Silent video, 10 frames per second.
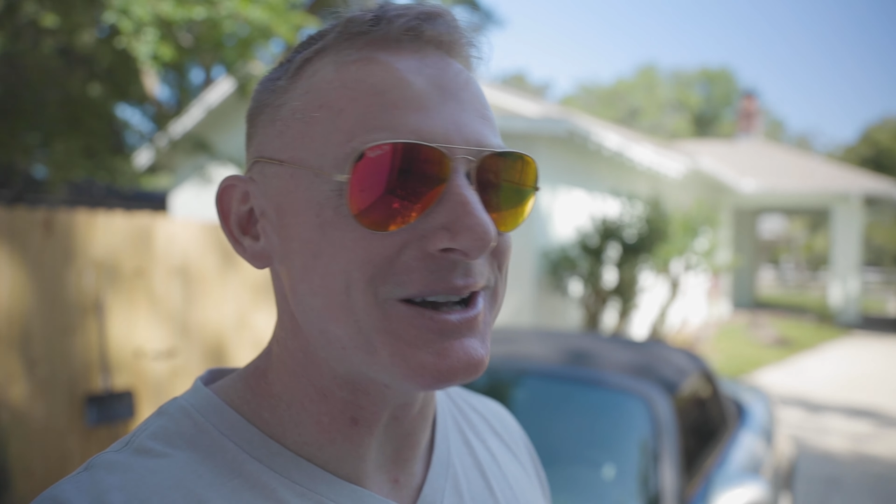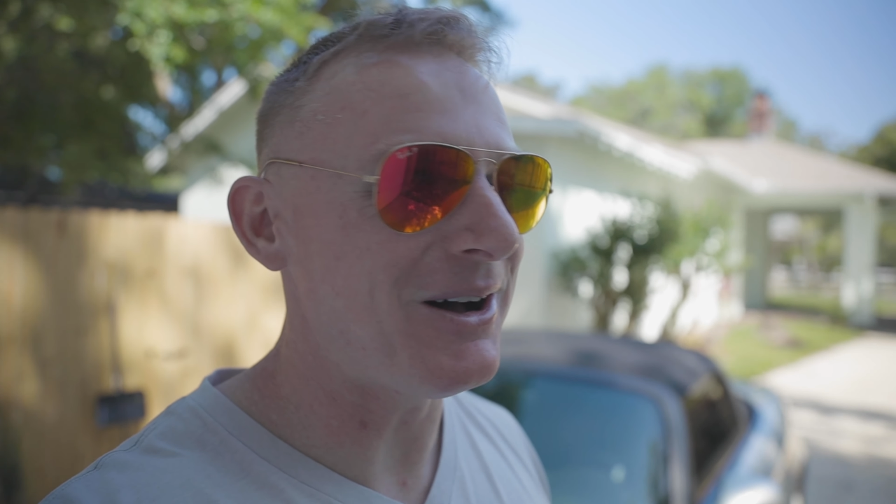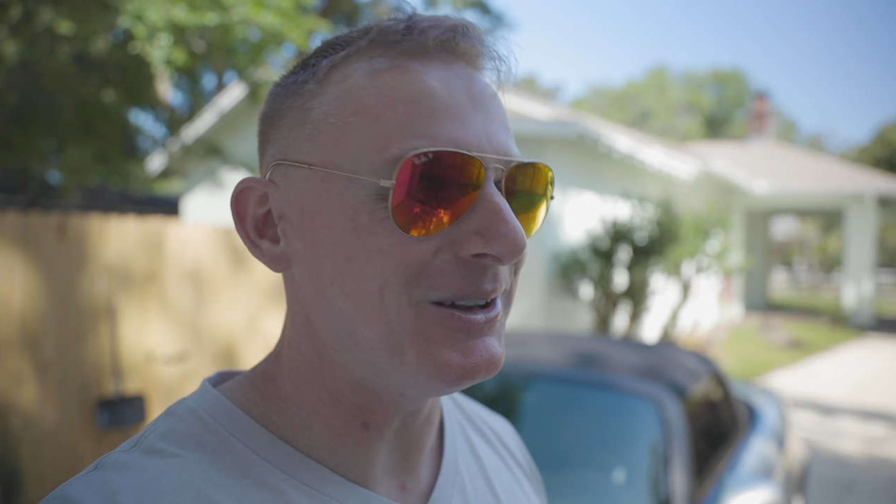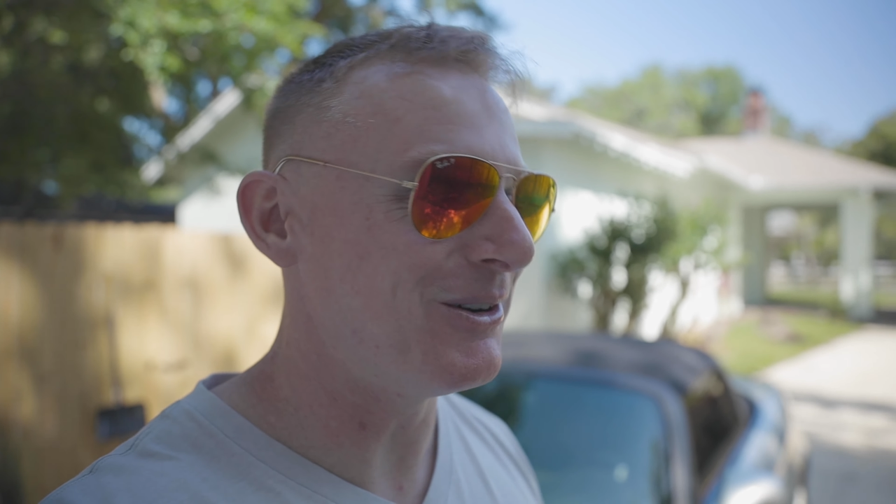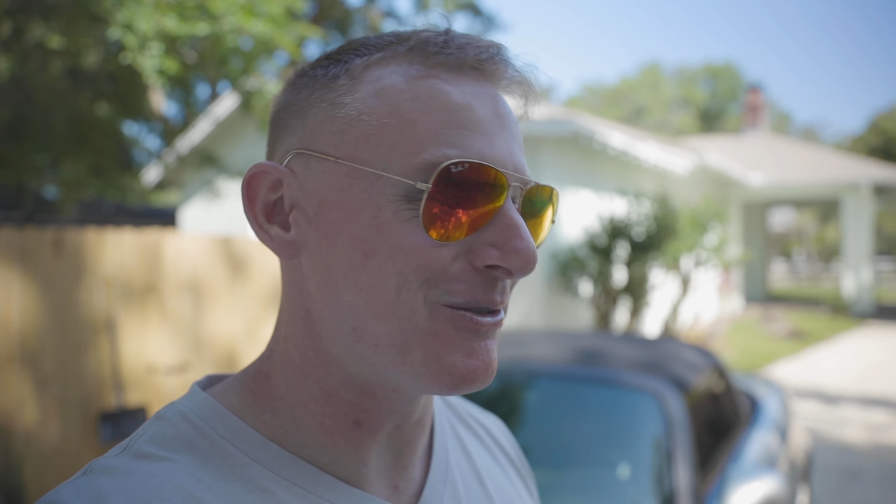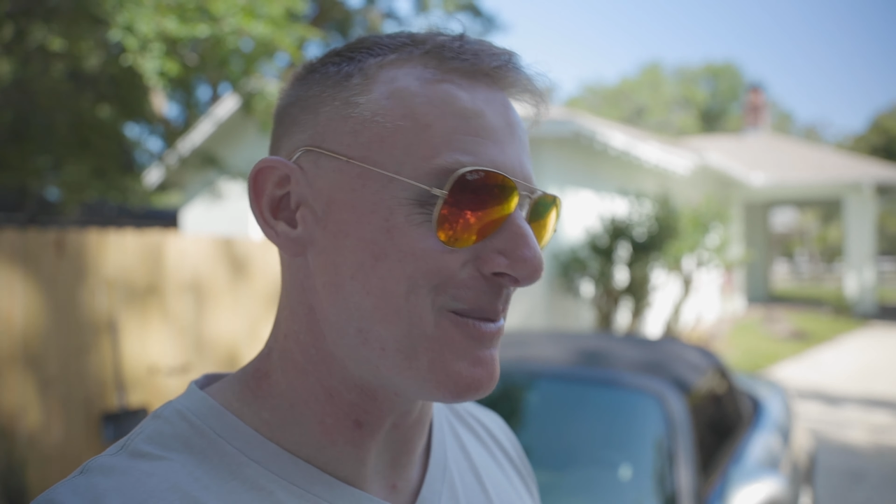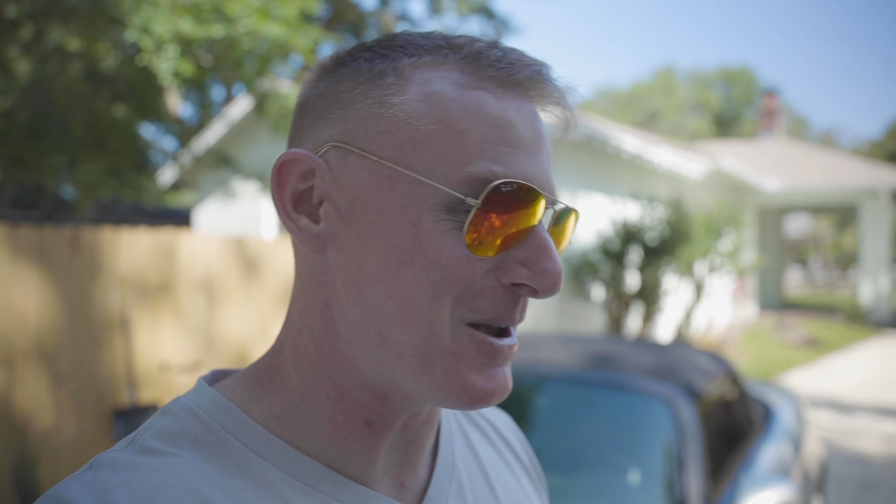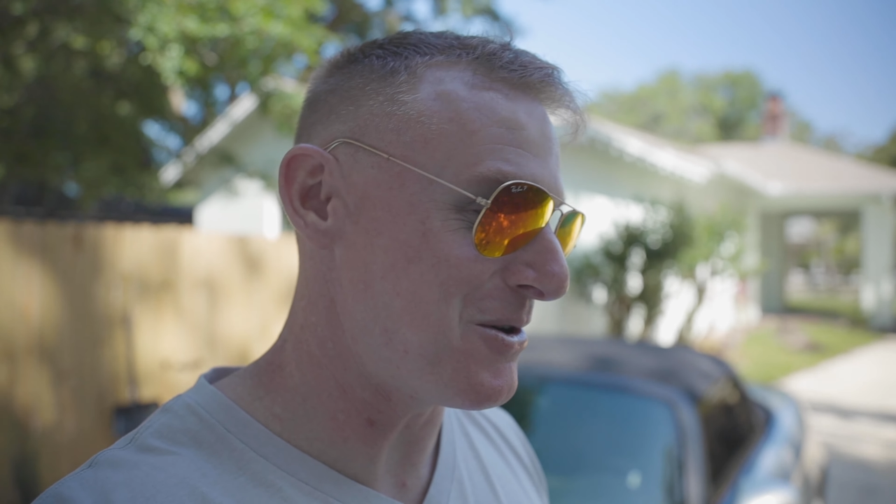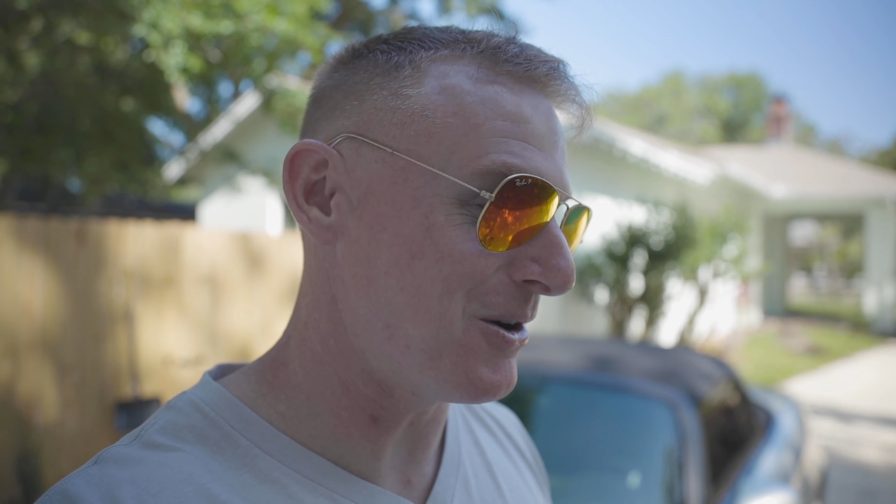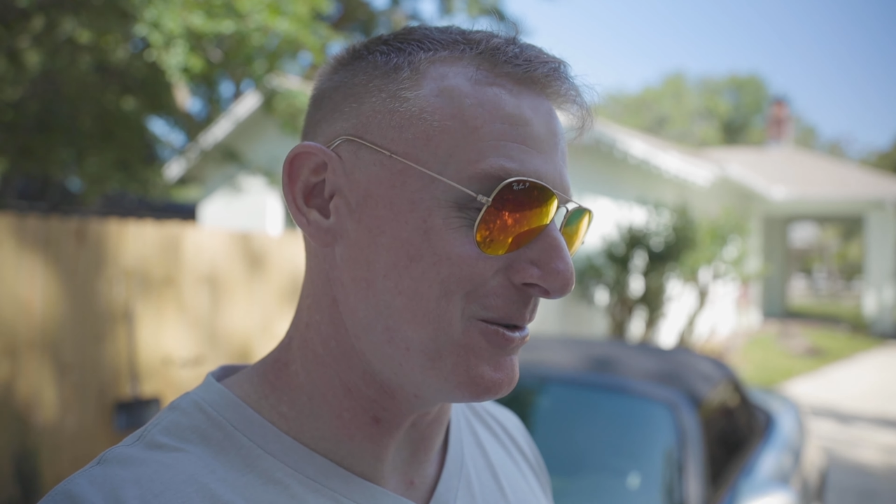all over my
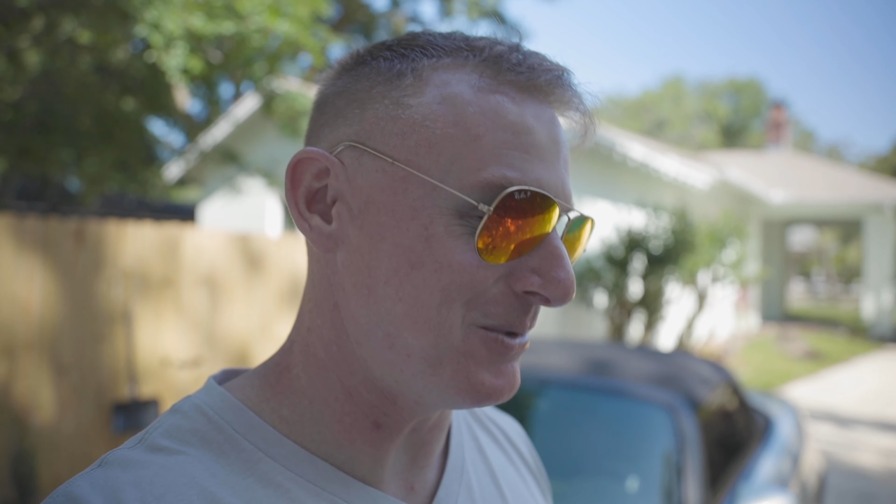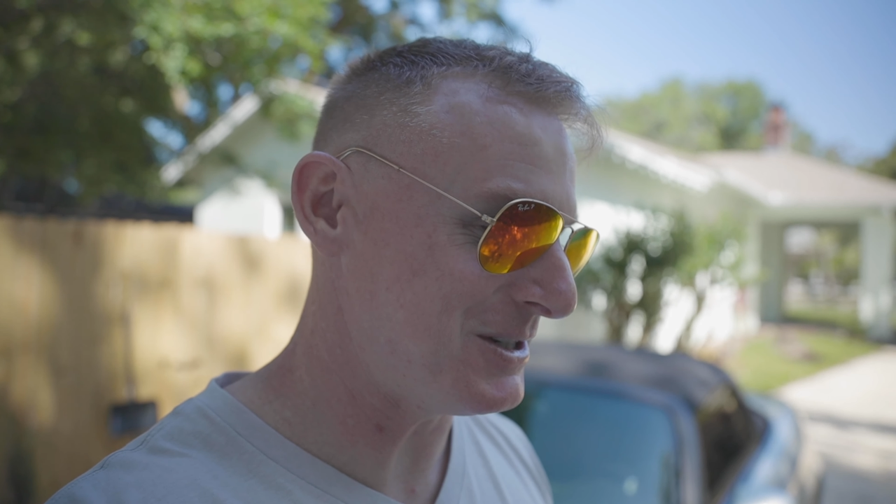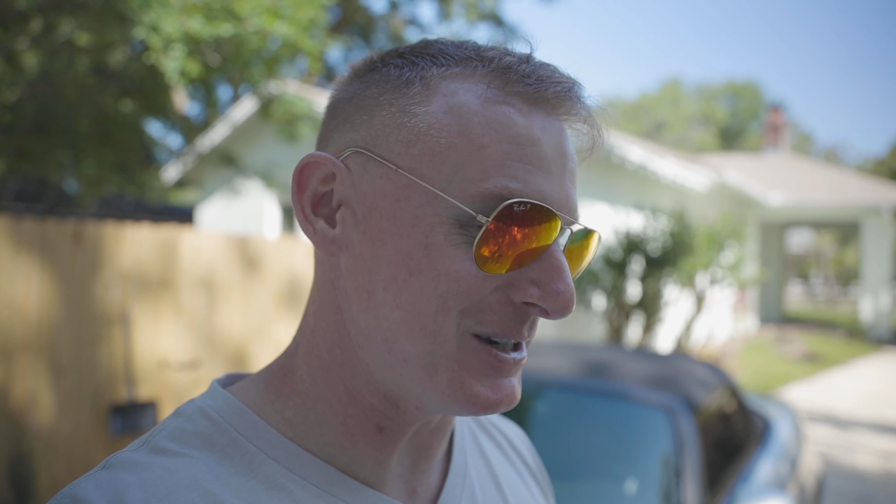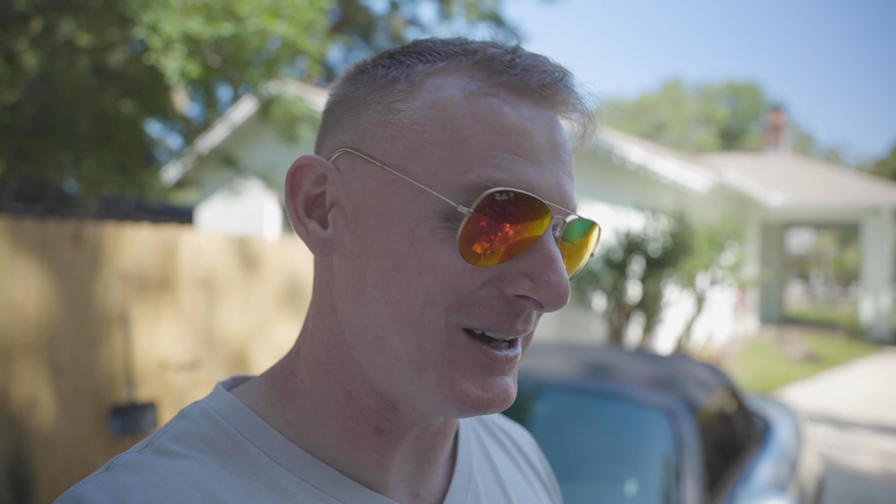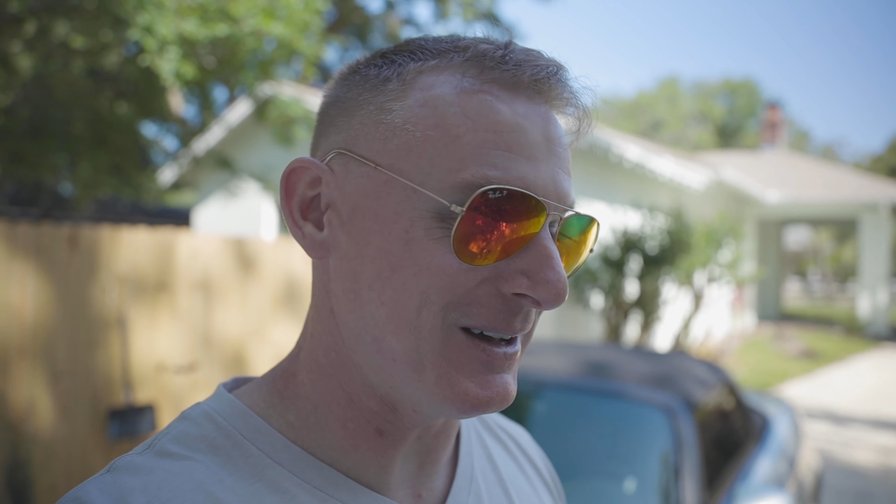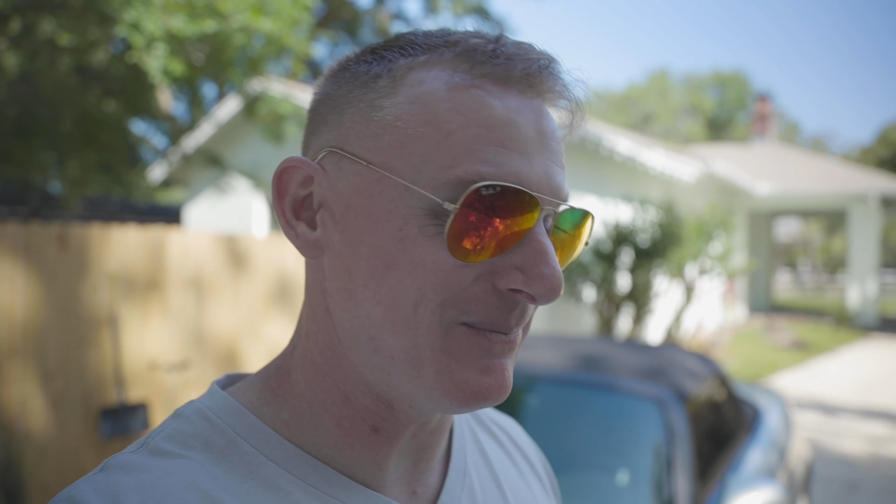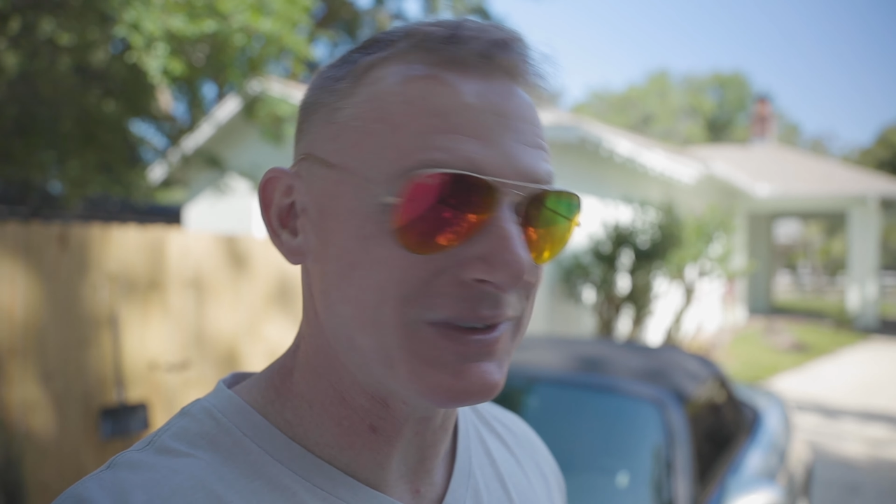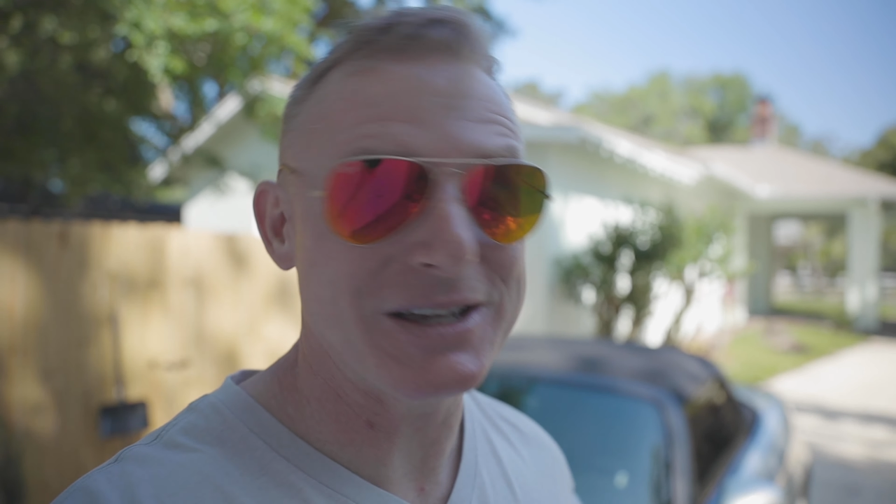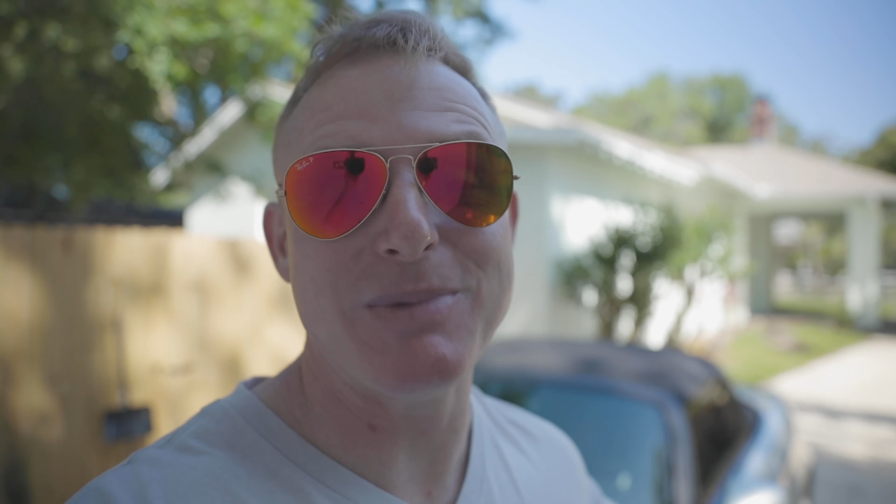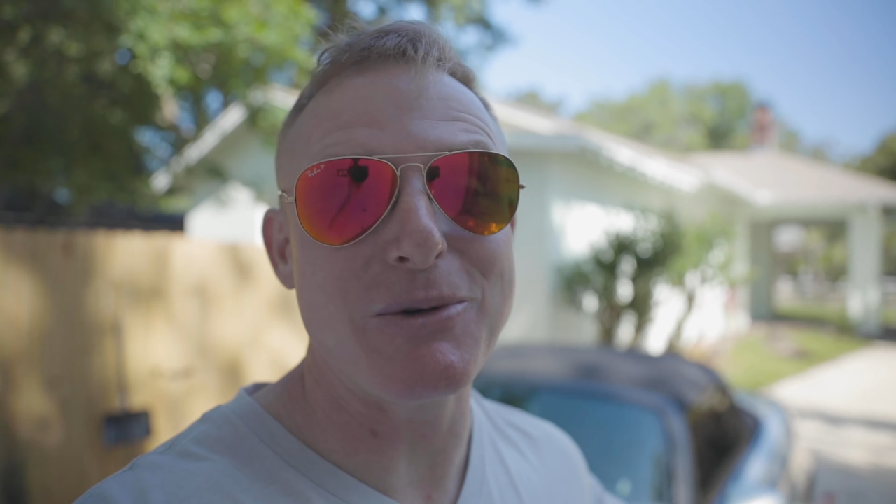yard, which has